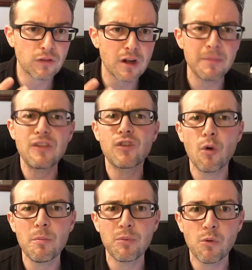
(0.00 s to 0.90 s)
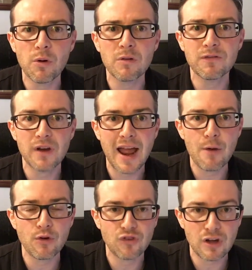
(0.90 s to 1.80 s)
going to be so important for
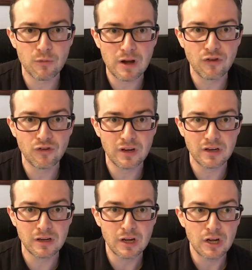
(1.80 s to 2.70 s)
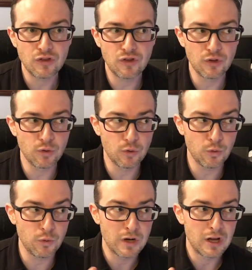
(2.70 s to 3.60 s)
our generation
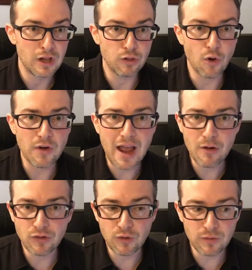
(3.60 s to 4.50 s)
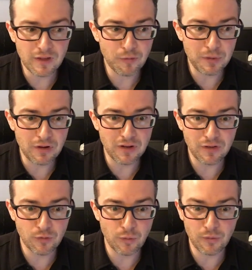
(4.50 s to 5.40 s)
to learn how to do this, because